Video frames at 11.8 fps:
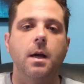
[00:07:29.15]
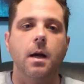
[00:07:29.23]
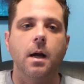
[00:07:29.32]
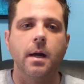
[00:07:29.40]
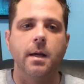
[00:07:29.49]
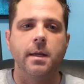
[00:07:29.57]

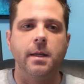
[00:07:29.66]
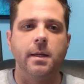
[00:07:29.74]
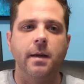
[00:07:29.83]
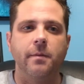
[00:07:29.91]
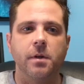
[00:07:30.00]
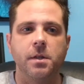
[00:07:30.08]
and it
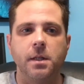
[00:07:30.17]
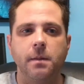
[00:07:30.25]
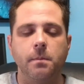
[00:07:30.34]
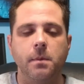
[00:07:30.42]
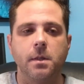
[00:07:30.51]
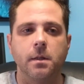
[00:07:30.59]
never
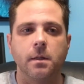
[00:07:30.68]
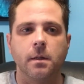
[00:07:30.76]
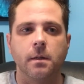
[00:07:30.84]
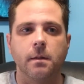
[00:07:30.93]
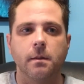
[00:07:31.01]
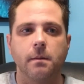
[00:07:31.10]
seemed
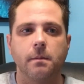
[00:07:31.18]
to